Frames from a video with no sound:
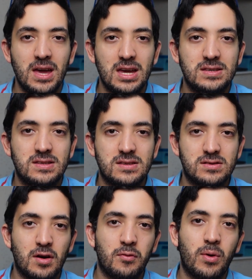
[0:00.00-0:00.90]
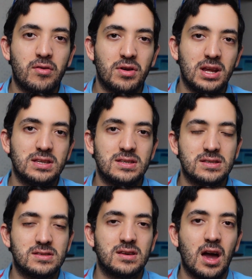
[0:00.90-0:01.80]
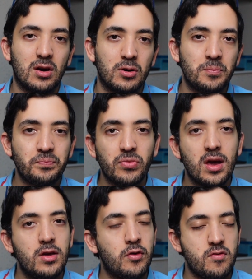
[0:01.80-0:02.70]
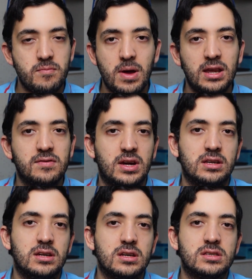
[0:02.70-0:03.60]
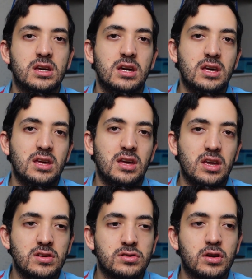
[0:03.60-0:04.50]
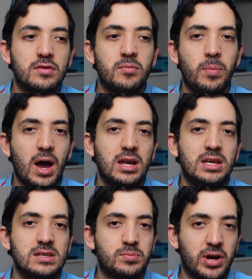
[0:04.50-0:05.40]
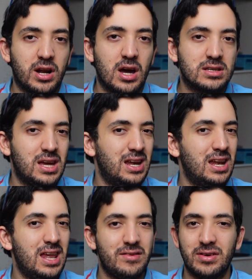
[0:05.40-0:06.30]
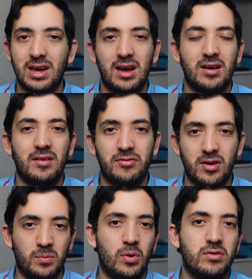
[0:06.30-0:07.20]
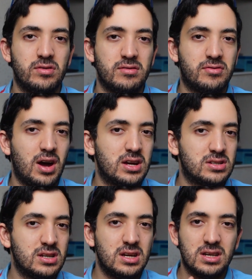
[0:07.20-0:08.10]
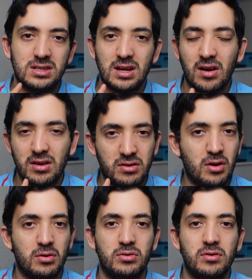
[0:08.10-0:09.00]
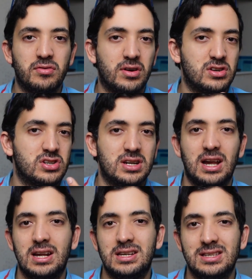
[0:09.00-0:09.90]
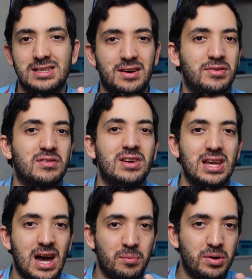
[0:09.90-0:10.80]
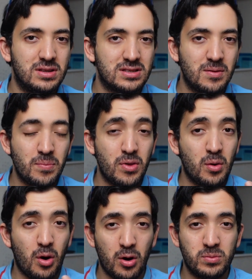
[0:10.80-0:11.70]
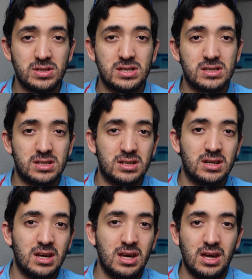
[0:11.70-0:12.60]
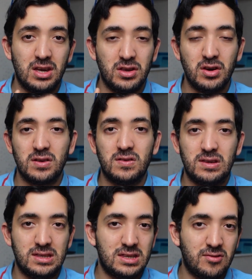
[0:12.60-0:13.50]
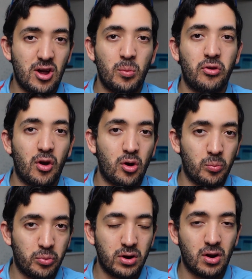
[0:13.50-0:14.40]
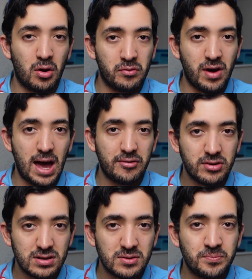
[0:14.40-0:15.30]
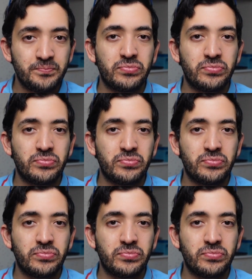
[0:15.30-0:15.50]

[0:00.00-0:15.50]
is the software releases cycle. So with many vendors, you sort of buy these products and never get a firmware refresh. There are no new functionalities, nothing really happens. Home Assistant, you can see the developers are putting a lot of effort.